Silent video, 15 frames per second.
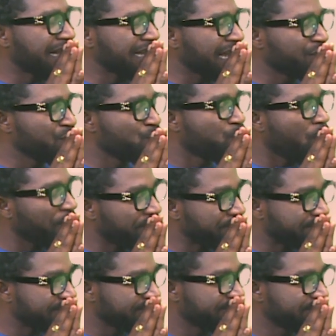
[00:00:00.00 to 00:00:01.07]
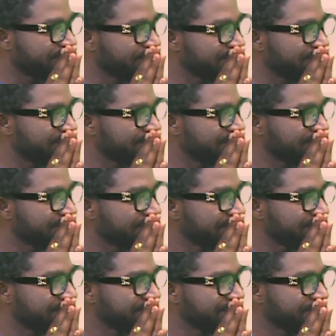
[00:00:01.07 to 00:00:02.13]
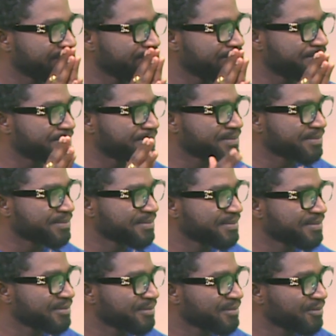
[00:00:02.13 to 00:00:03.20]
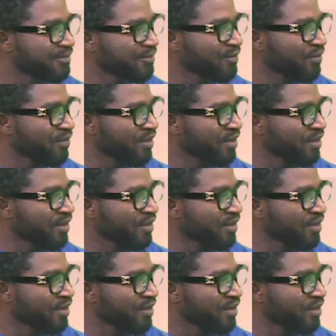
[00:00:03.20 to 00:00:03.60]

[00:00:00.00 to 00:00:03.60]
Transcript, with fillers: Are, are you worried? Then you are referring to what is